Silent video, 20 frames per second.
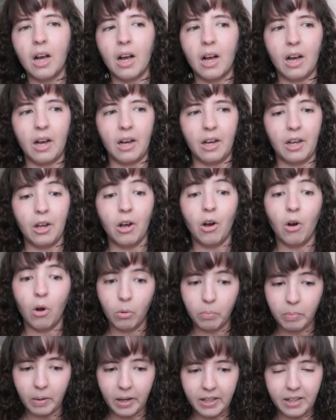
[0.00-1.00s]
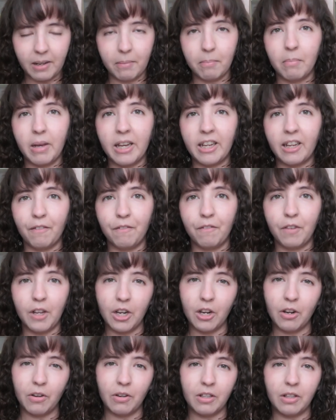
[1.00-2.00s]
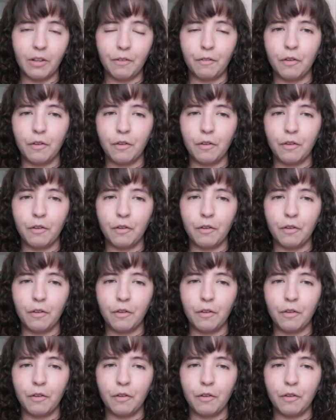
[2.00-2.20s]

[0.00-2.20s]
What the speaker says: I hope I can make a video in the